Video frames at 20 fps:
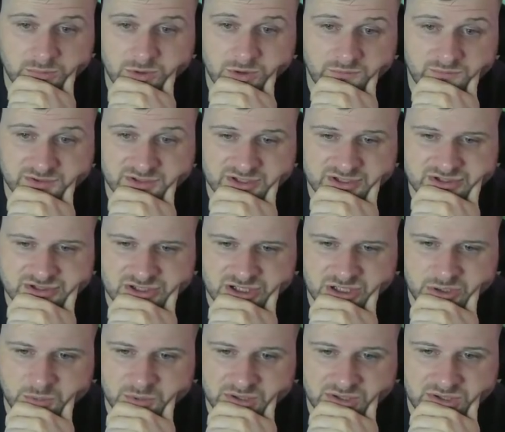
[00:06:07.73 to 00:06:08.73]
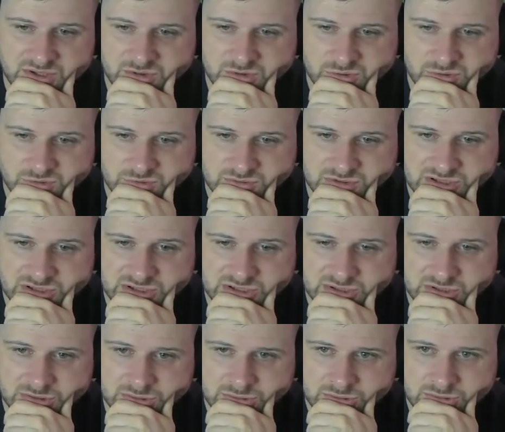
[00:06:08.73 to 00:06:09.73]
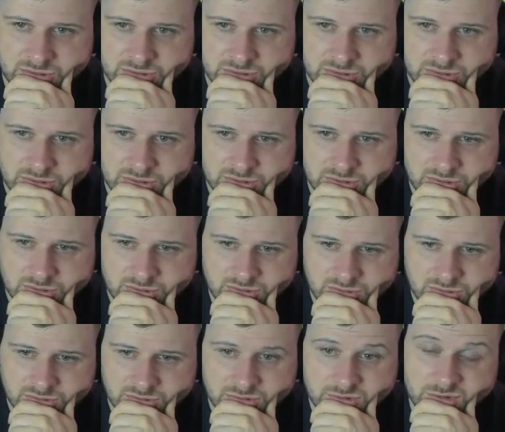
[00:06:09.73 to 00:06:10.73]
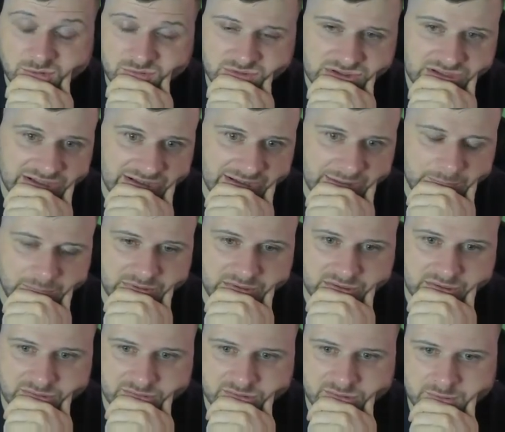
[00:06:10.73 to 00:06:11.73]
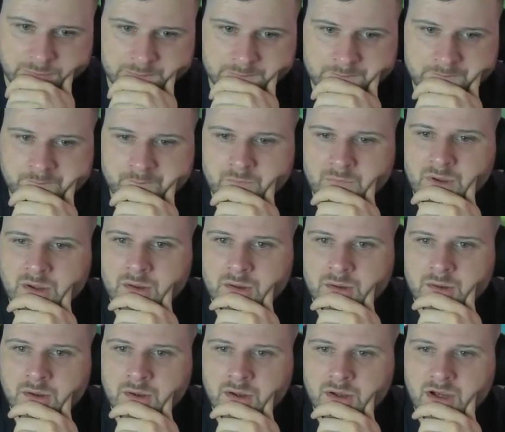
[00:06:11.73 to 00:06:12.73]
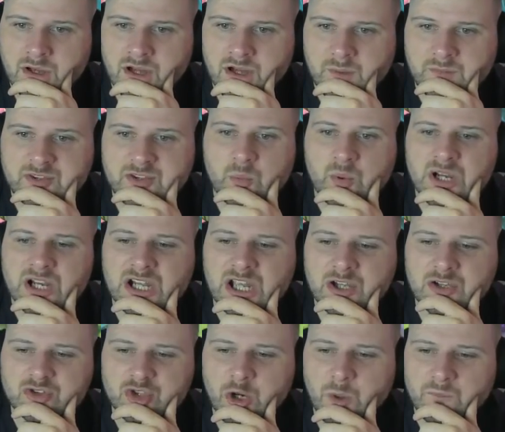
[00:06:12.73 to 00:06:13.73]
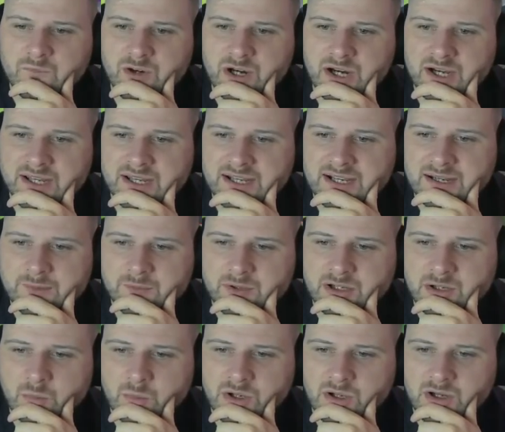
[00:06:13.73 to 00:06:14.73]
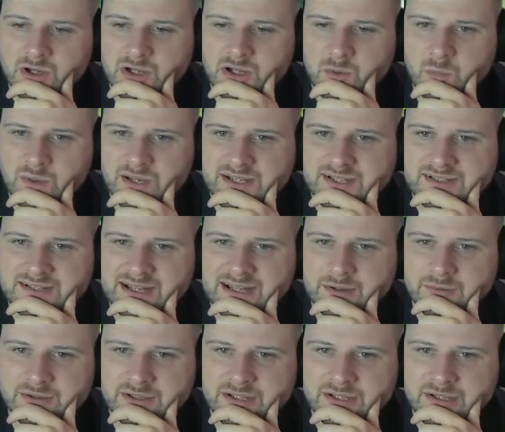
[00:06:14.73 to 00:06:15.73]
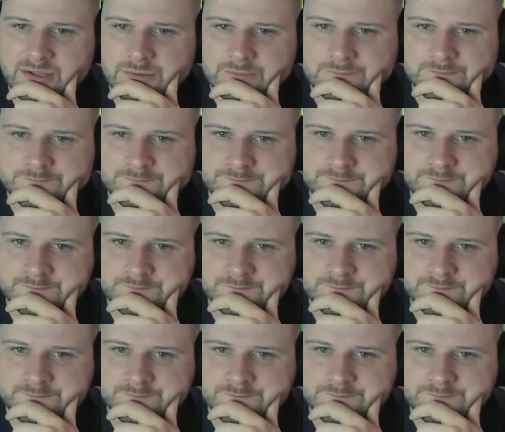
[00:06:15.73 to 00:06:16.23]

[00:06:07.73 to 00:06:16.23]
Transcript: keep conversation going, and it's not really it's not really happening, is it? Um, so we're going to go top right, and then we're going to work our way down here.